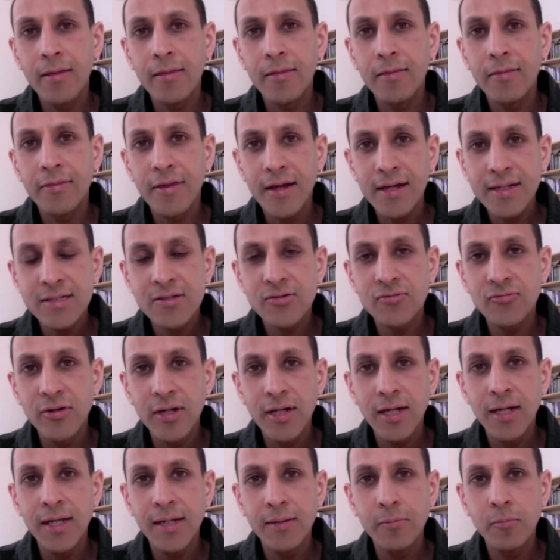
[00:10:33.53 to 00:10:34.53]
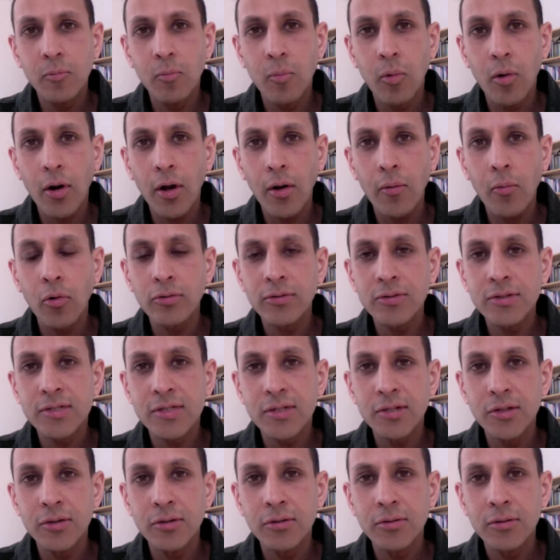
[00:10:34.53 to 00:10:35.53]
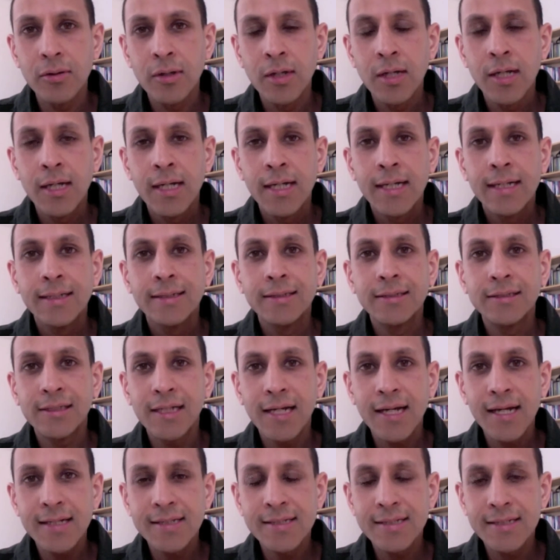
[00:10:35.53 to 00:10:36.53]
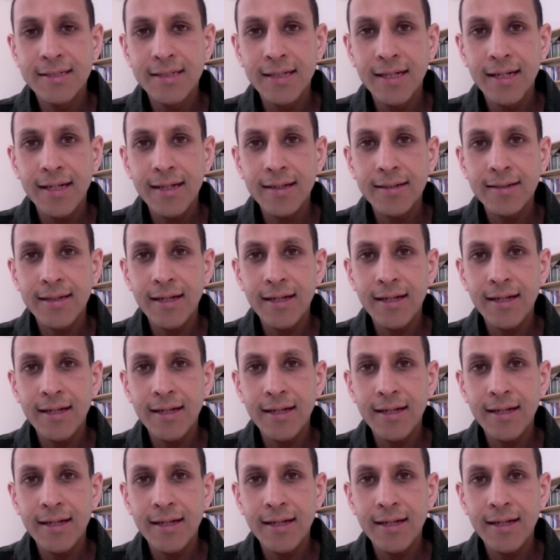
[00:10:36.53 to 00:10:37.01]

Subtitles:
That's really what I want to share today.